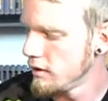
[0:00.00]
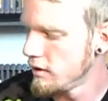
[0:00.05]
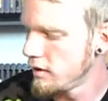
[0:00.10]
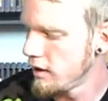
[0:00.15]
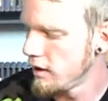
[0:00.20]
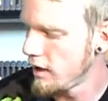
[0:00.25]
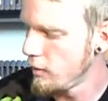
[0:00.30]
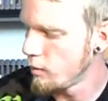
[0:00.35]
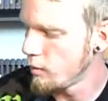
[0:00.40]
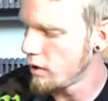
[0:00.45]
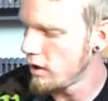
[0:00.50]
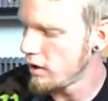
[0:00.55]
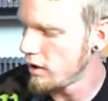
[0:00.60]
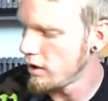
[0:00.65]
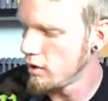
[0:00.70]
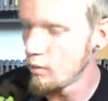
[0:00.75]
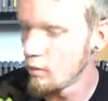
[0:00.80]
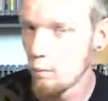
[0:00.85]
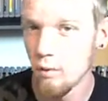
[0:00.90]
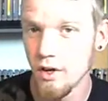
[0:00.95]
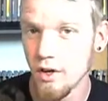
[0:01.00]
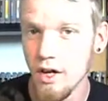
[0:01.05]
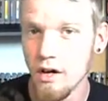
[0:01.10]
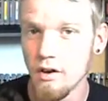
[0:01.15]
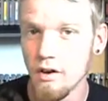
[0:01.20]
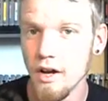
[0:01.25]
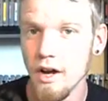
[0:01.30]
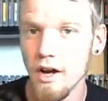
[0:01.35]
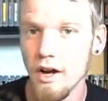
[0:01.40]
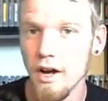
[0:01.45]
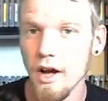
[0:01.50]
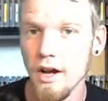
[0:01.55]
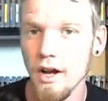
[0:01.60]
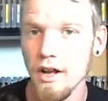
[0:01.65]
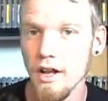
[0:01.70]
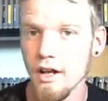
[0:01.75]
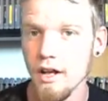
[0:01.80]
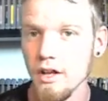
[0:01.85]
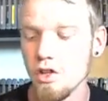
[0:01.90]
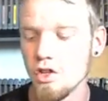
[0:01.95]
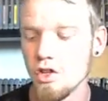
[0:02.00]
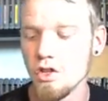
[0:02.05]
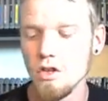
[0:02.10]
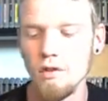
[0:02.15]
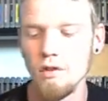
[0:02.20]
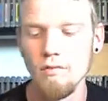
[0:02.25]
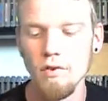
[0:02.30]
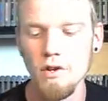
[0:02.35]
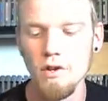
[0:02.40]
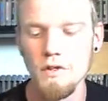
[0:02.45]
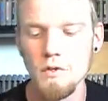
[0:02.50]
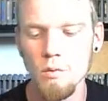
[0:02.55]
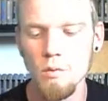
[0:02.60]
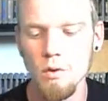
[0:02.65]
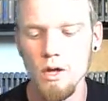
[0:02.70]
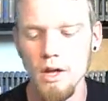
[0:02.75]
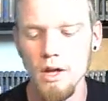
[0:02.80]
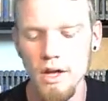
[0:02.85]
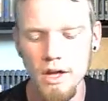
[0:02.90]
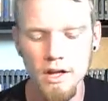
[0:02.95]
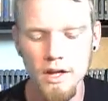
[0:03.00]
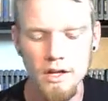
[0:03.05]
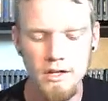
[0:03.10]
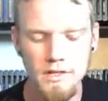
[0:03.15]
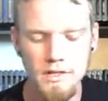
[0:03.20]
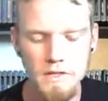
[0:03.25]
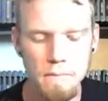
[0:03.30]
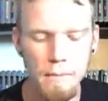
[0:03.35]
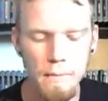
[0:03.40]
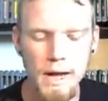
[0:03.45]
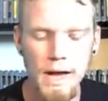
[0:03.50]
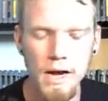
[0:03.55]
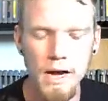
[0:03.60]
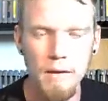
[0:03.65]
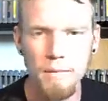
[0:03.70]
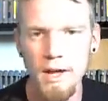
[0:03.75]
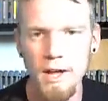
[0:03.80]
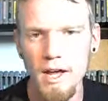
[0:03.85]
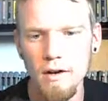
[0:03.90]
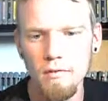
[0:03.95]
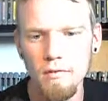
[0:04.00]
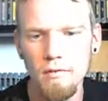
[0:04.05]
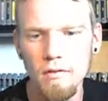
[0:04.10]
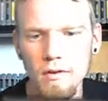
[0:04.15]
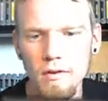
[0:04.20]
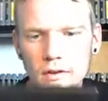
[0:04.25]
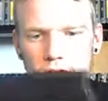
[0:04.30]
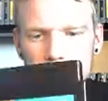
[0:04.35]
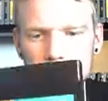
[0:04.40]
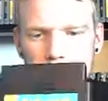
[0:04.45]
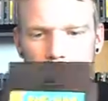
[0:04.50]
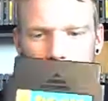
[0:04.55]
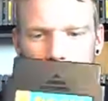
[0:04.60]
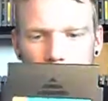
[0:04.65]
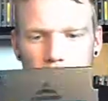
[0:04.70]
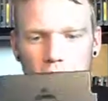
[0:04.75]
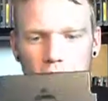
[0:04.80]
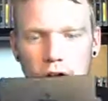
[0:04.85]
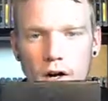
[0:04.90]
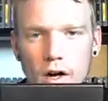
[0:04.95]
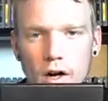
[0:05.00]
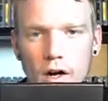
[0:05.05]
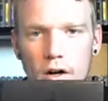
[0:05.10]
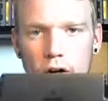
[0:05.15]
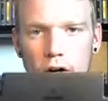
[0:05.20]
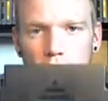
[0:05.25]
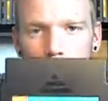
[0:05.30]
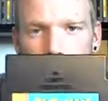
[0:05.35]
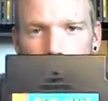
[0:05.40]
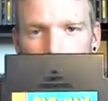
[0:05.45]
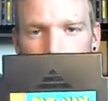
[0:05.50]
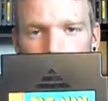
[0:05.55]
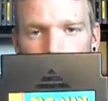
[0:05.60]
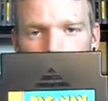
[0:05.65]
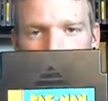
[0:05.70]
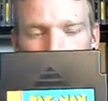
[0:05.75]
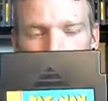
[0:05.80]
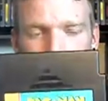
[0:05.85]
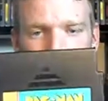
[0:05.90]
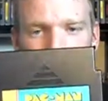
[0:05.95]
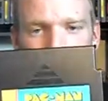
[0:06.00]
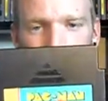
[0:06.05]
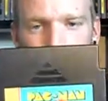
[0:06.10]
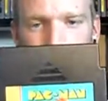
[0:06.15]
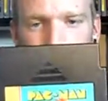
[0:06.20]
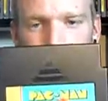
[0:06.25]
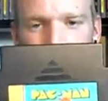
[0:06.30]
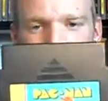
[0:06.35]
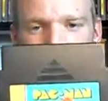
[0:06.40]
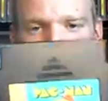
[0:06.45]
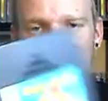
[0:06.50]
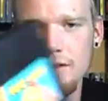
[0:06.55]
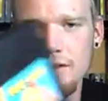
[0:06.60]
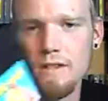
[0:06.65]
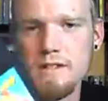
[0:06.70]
They were $1.99 each. The first one is Pac-Man, the Tengen cart of Pac-Man.